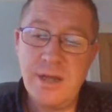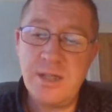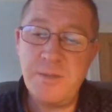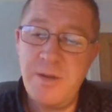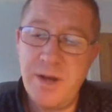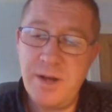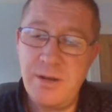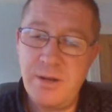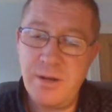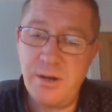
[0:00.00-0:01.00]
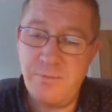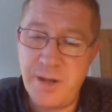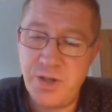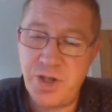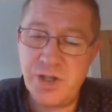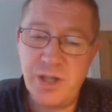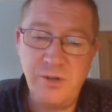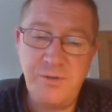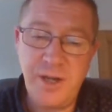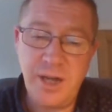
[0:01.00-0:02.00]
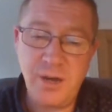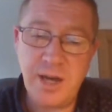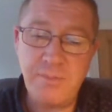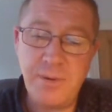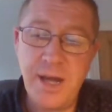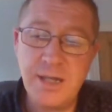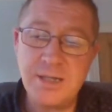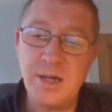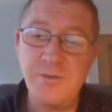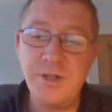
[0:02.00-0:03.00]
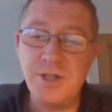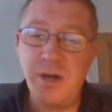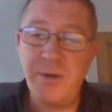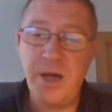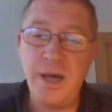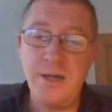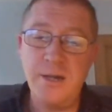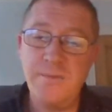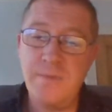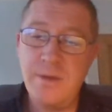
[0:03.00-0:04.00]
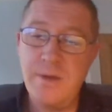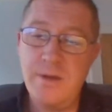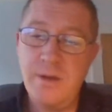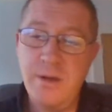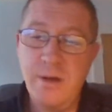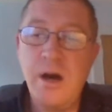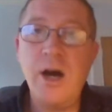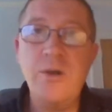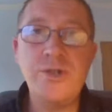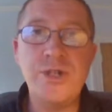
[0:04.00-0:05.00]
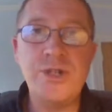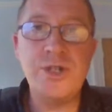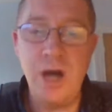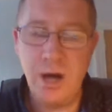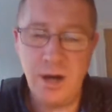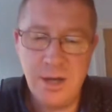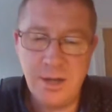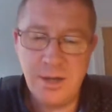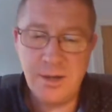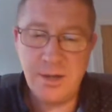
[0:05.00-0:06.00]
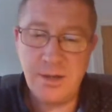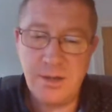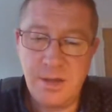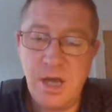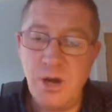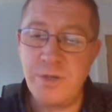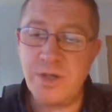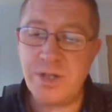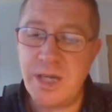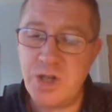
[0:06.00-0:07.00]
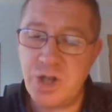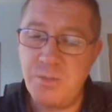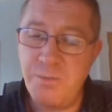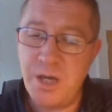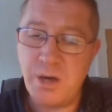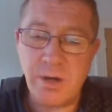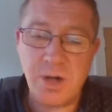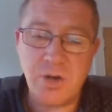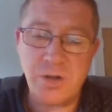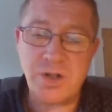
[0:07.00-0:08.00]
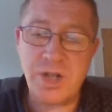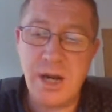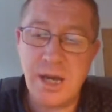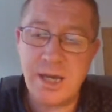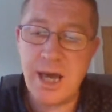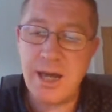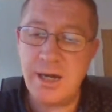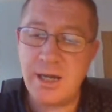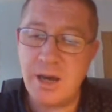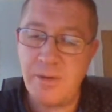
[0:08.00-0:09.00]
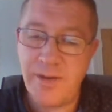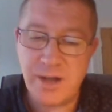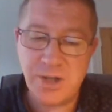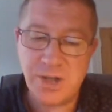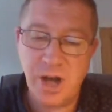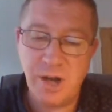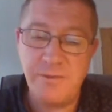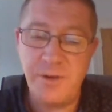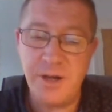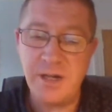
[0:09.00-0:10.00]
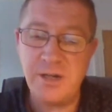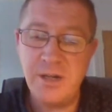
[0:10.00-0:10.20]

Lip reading: As I made round of benches, a little video kept playing itself inside my head. I was the star. The opening scene showed me going across to collect Gail in a couple of hours' time and finding